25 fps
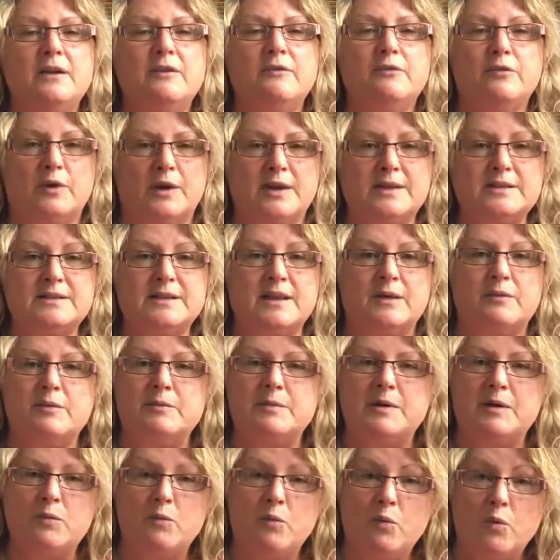For us, that would
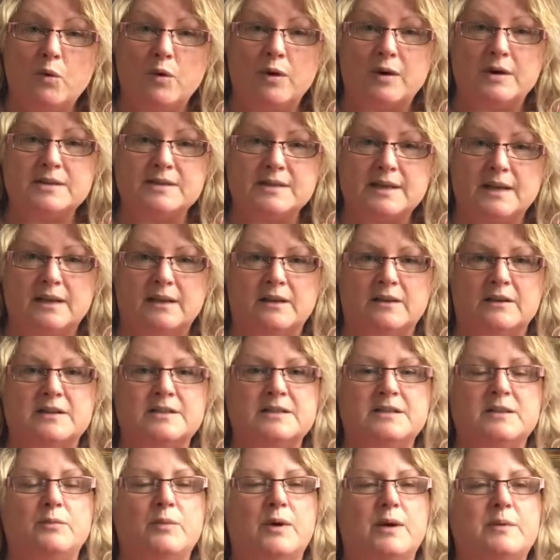be Ward's
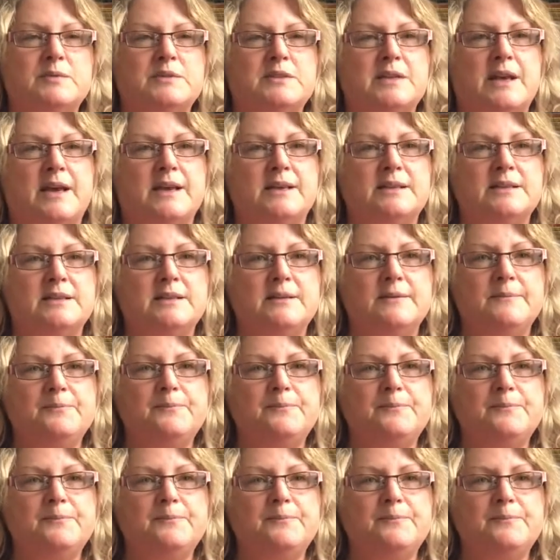LRC website.